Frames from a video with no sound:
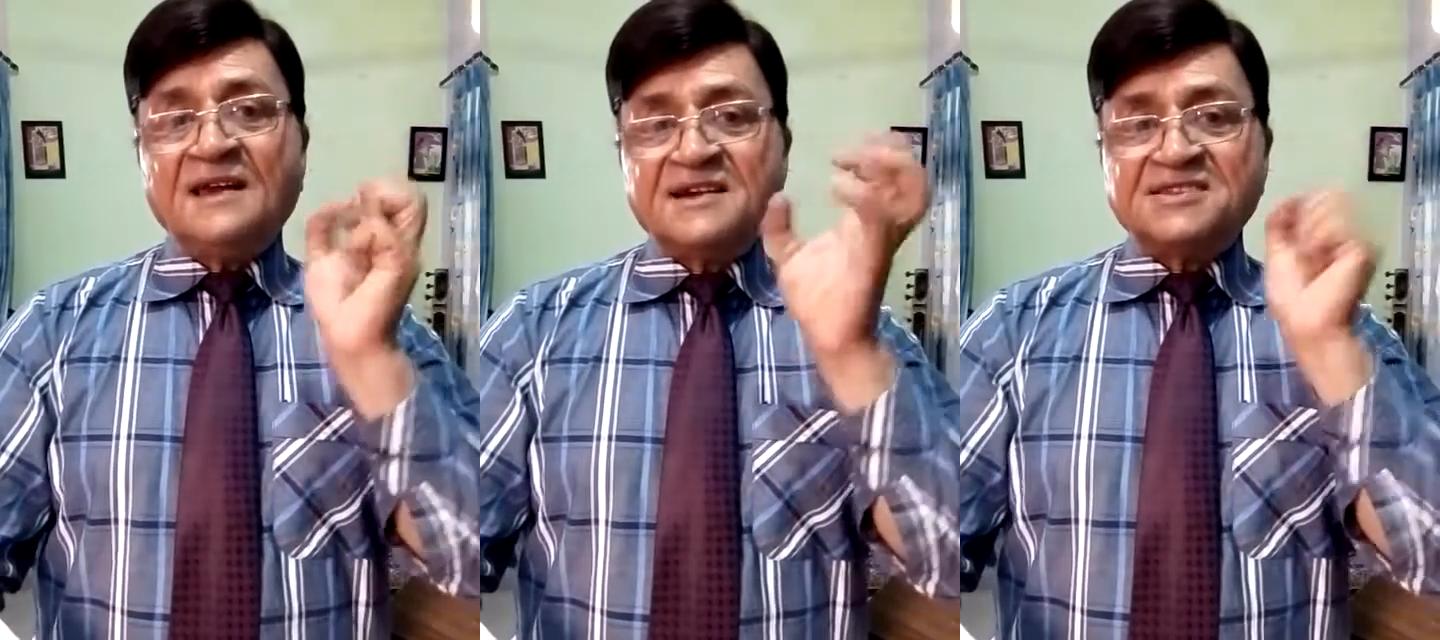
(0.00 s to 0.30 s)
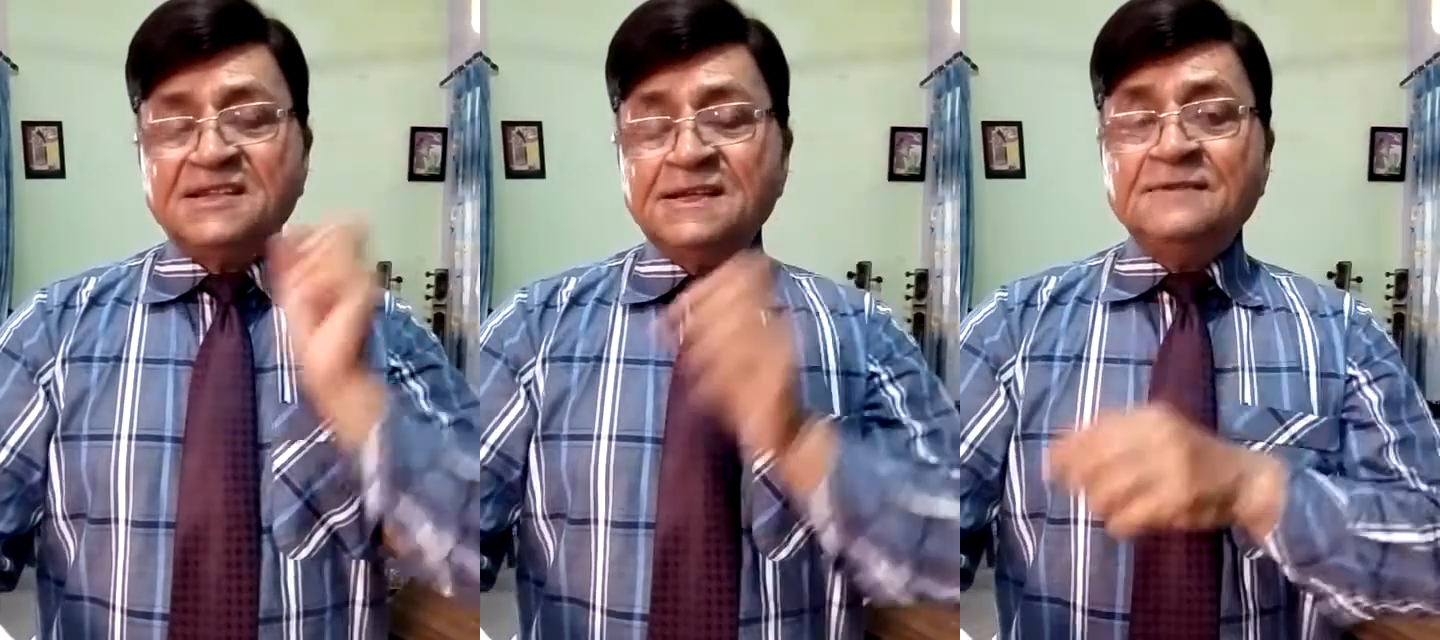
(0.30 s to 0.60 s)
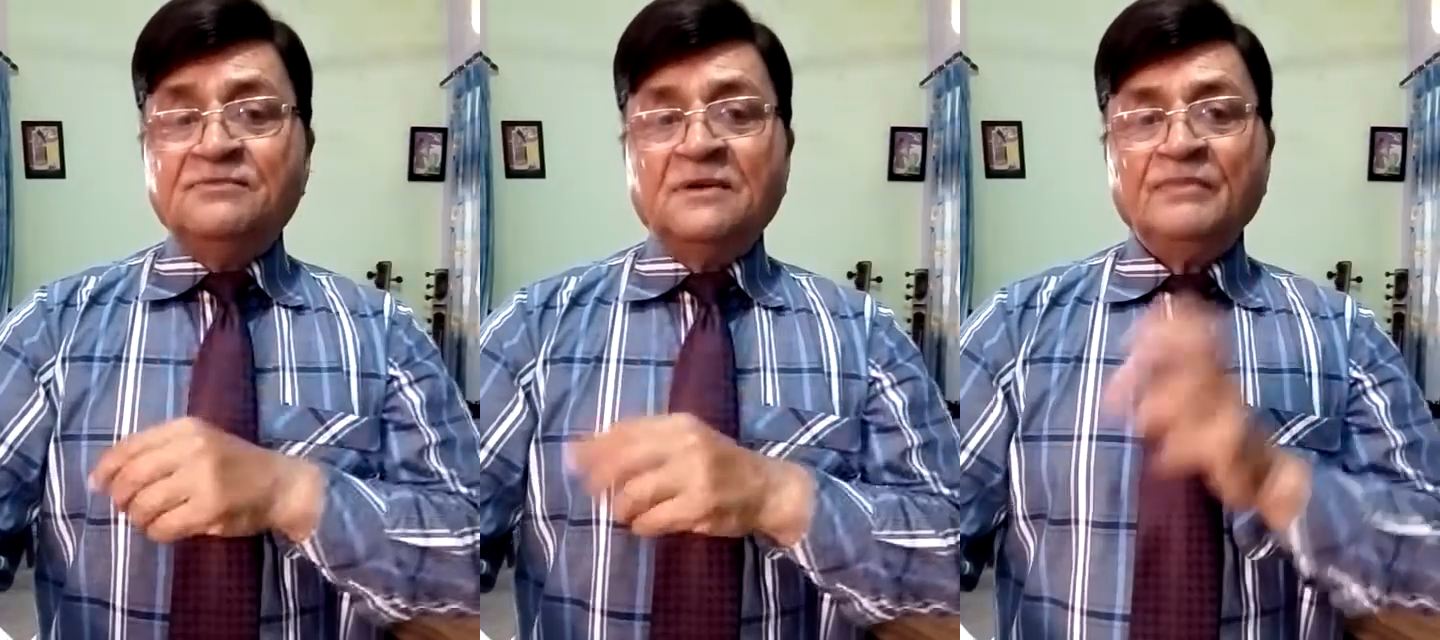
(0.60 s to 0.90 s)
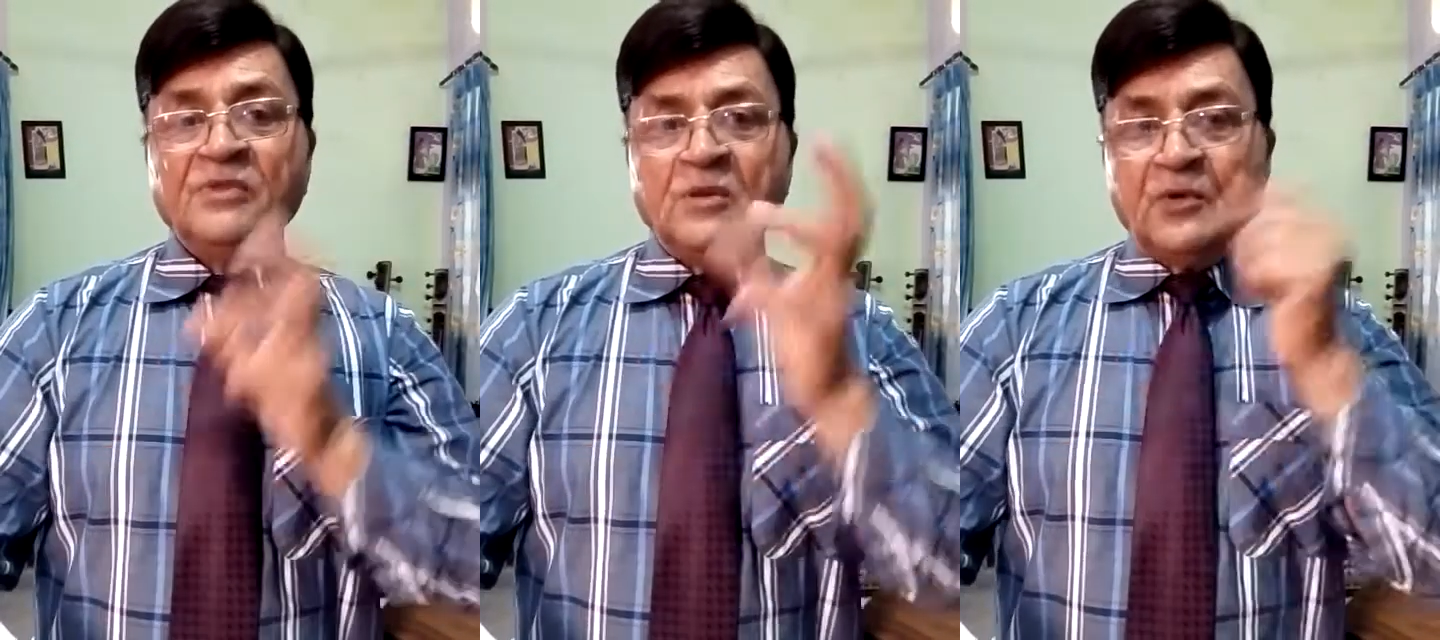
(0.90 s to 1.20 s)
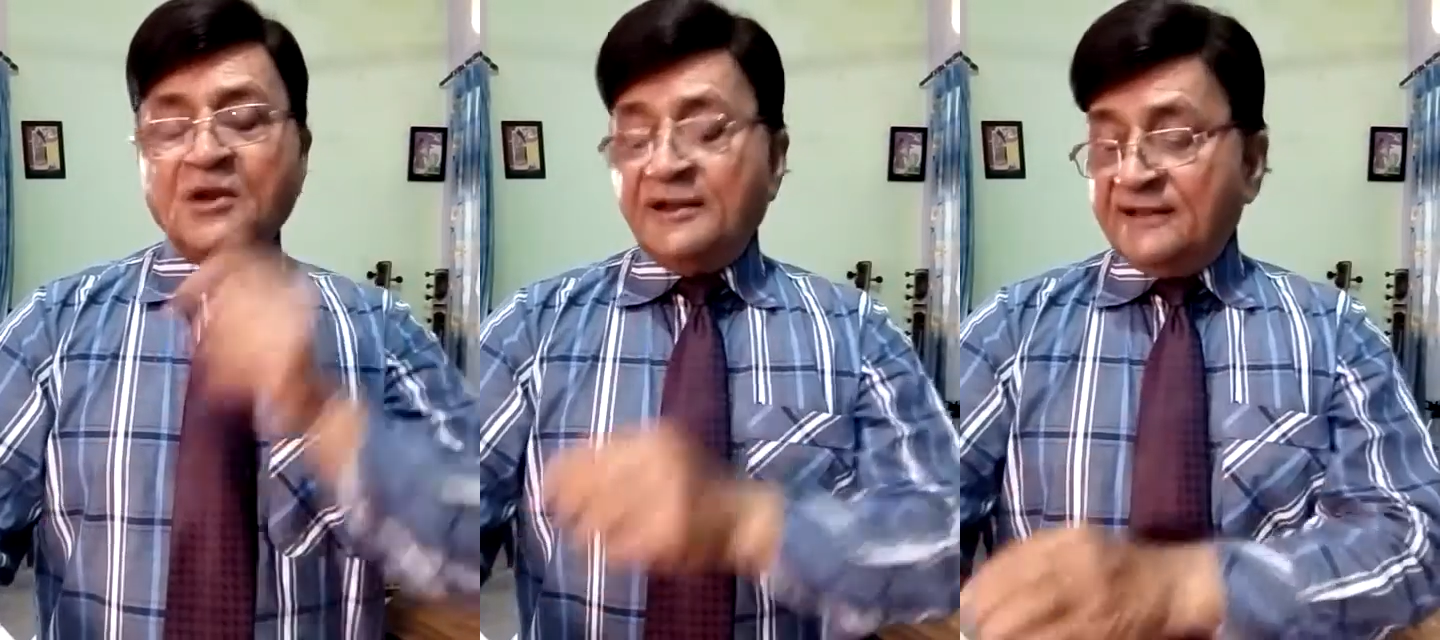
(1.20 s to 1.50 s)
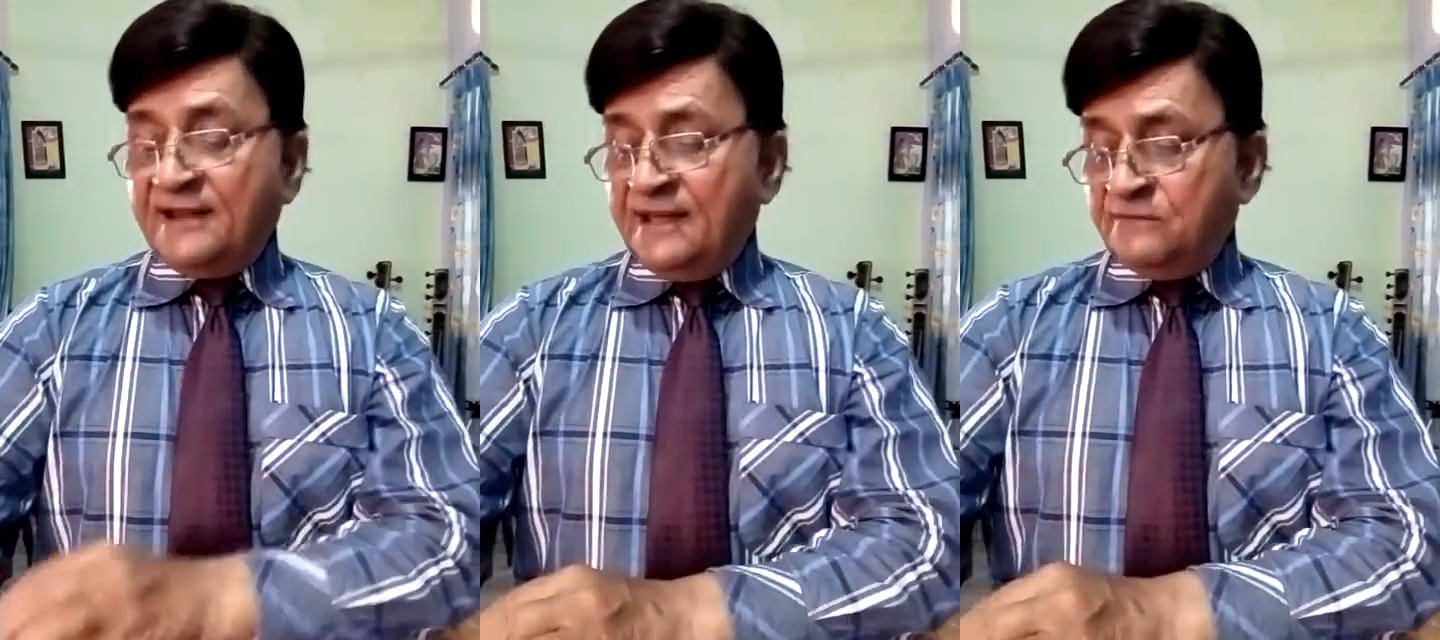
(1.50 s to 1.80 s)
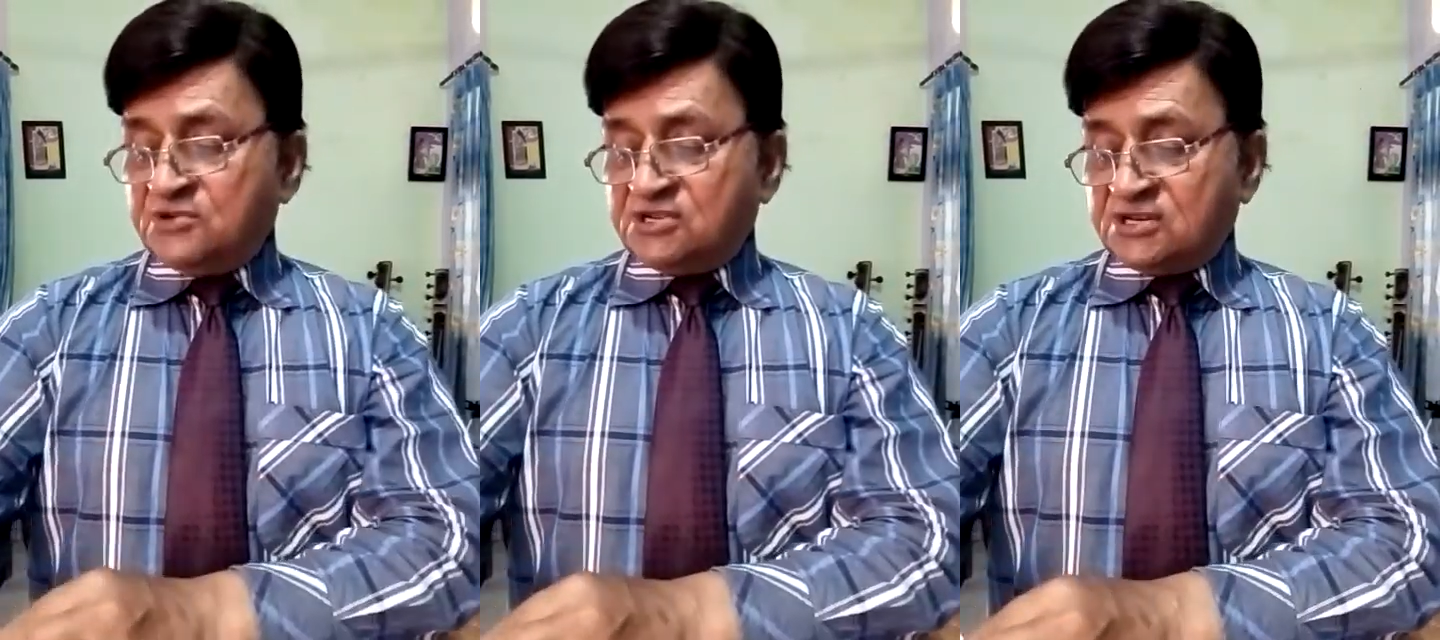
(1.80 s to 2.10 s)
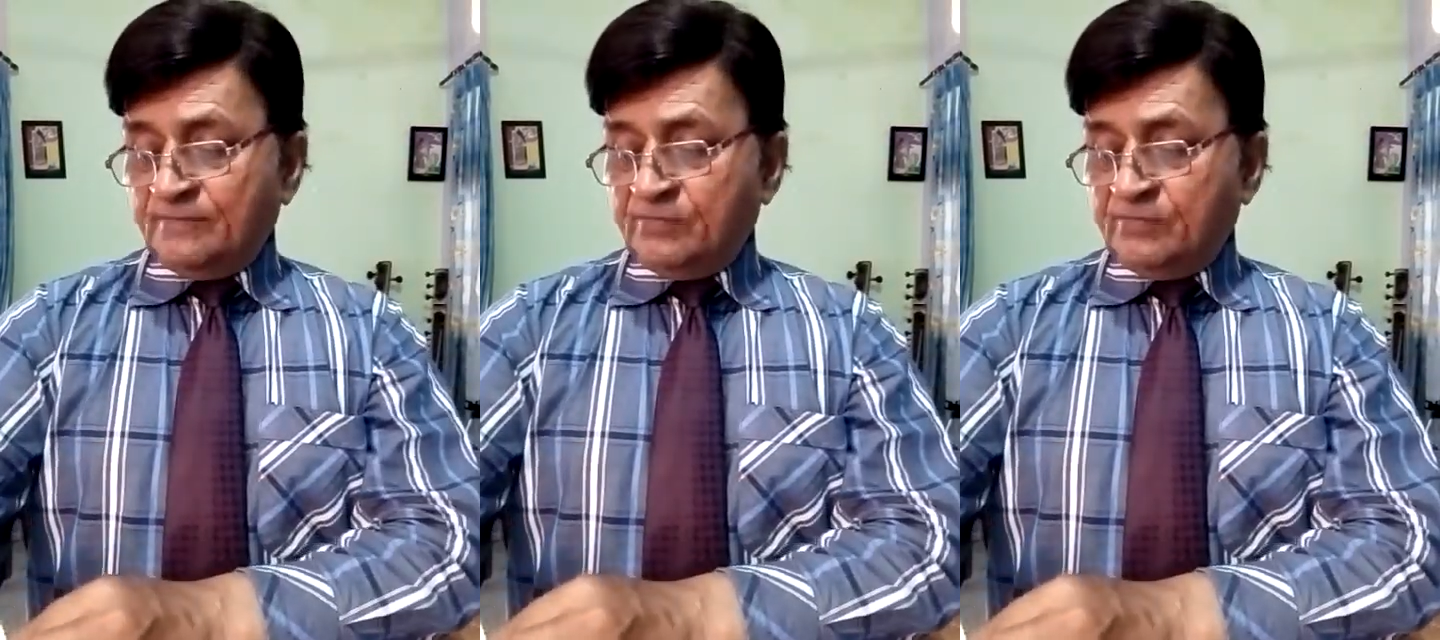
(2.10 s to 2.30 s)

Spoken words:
receive pollen grains.